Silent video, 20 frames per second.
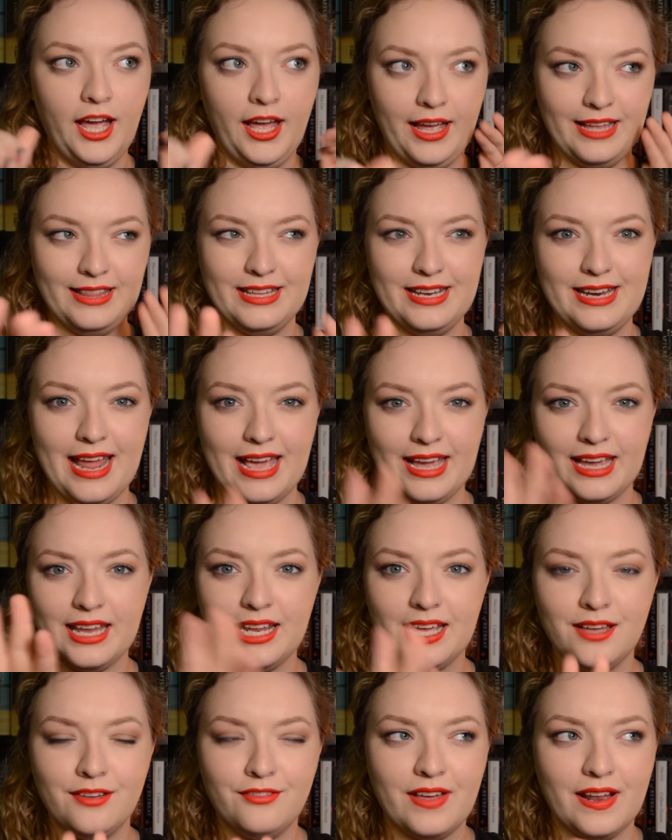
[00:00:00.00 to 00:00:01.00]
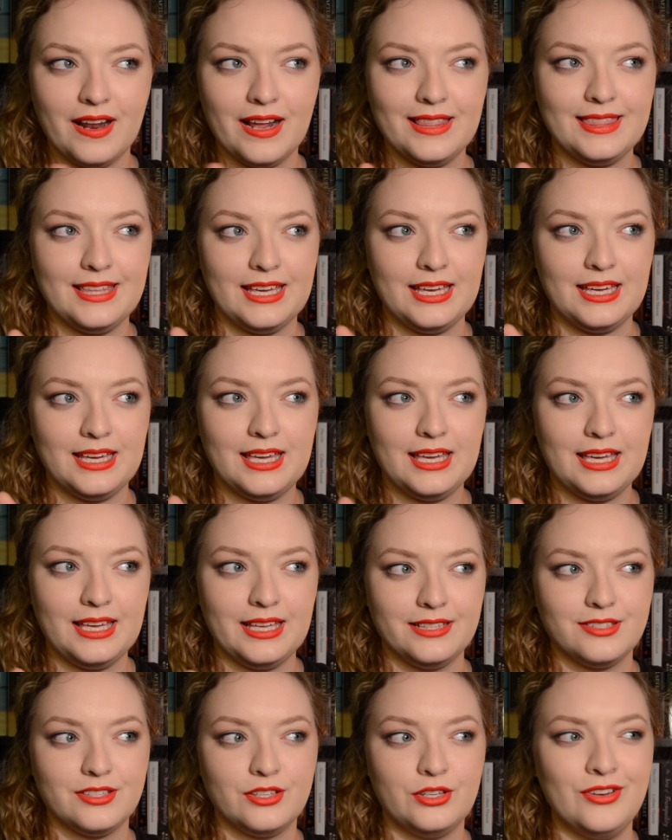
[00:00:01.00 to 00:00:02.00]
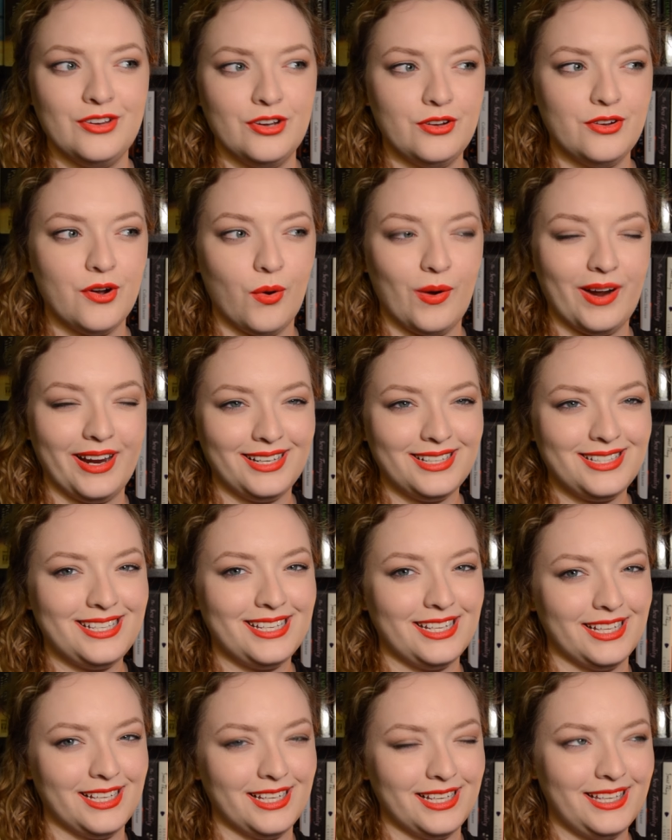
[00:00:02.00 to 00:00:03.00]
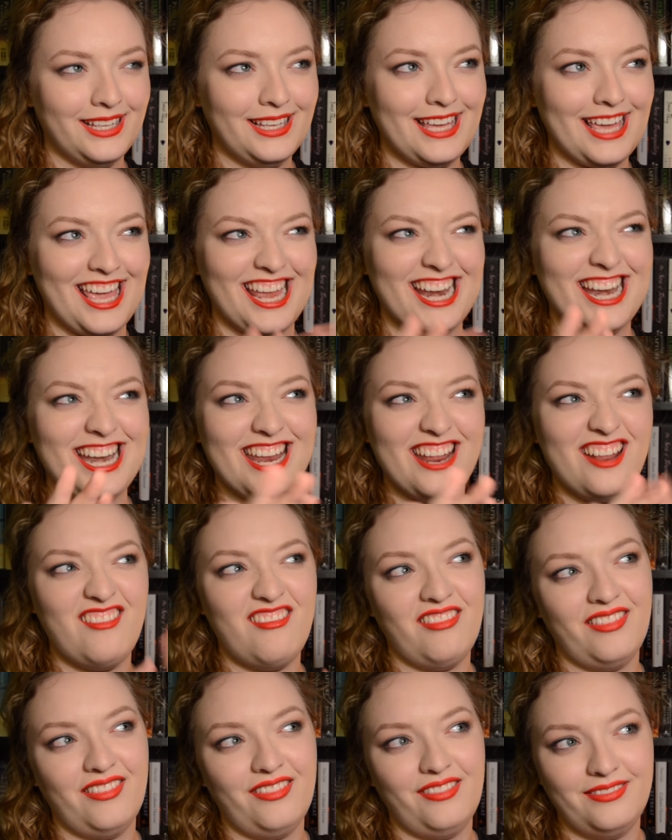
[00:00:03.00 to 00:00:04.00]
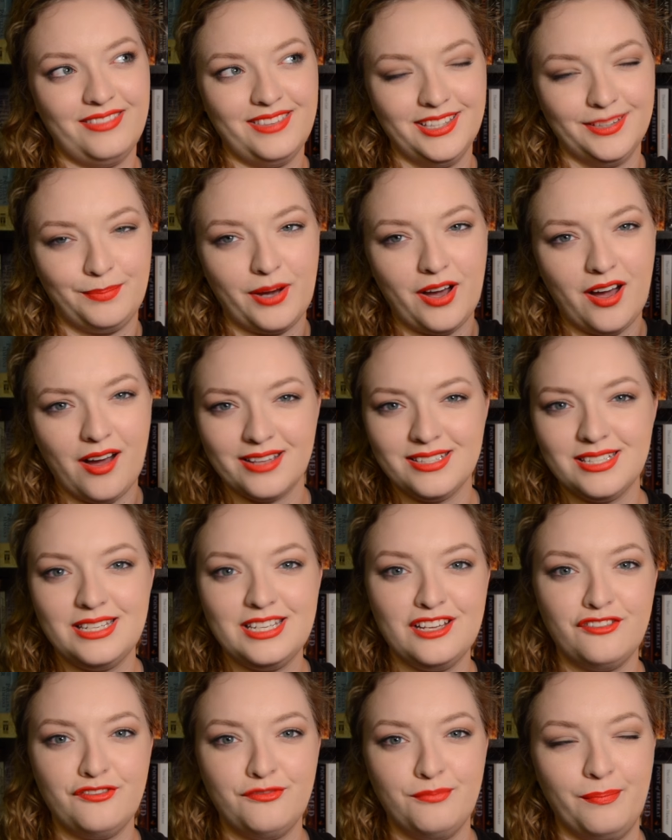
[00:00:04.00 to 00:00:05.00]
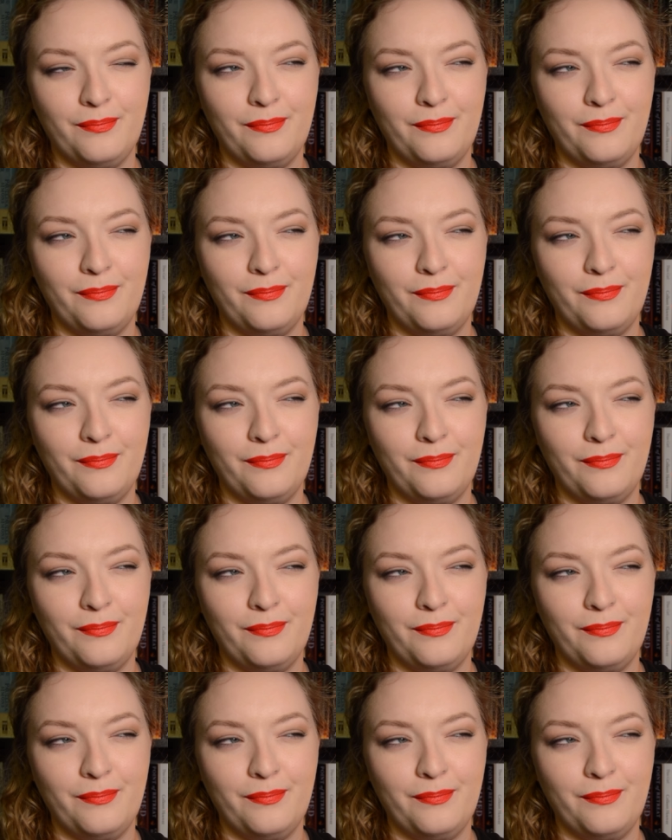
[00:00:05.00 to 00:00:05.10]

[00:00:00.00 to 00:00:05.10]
in the negative, and I think it's going to end in the positive,